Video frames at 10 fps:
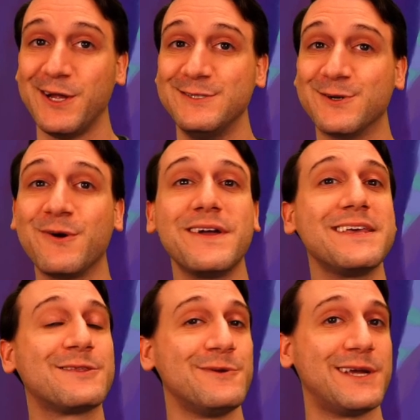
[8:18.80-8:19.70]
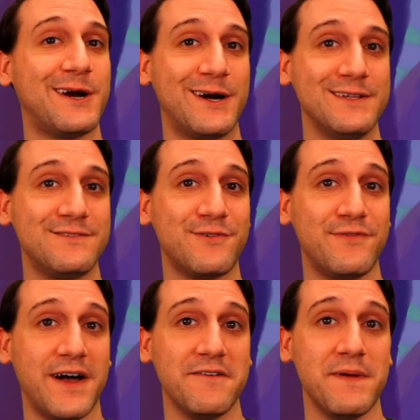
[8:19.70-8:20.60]
Drawing 3 cards for
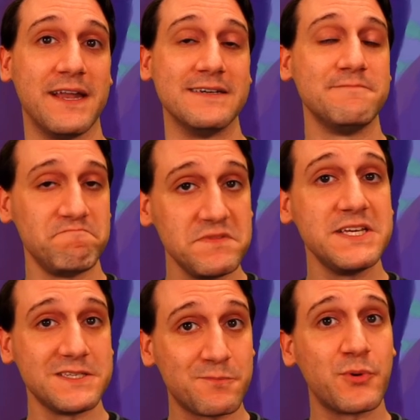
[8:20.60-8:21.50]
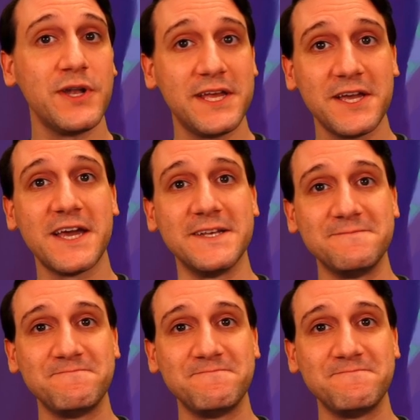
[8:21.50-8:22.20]
5 mana is pretty good.